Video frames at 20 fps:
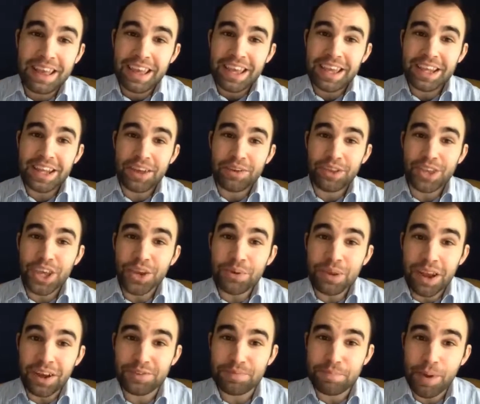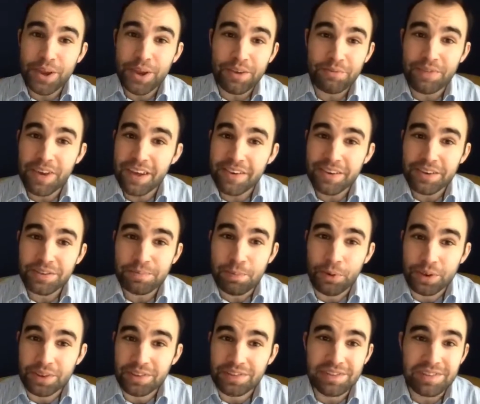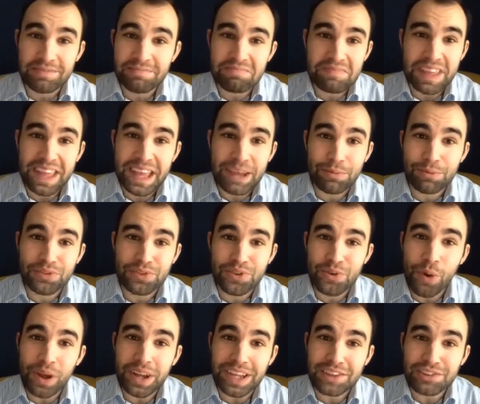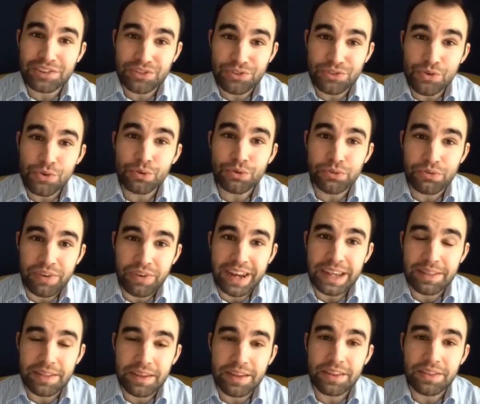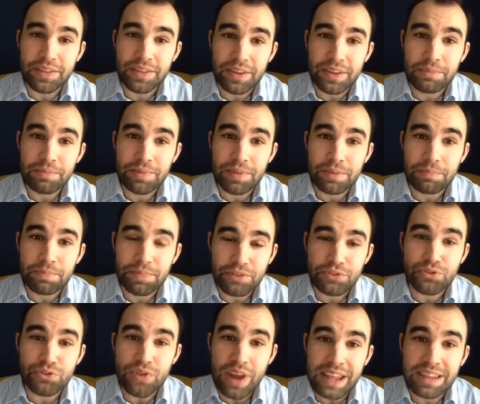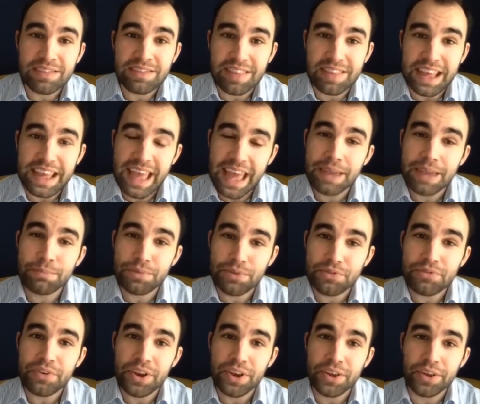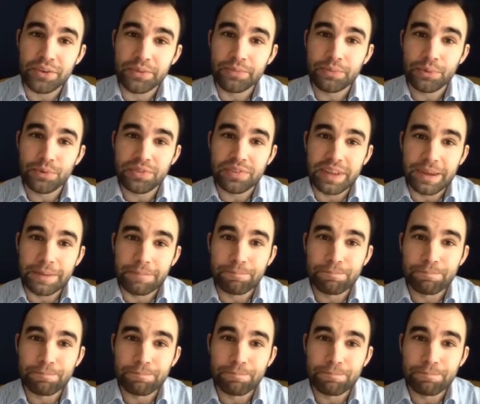you and I spoke at various points and it was quite extraordinary, the trends that came through, wasn't it?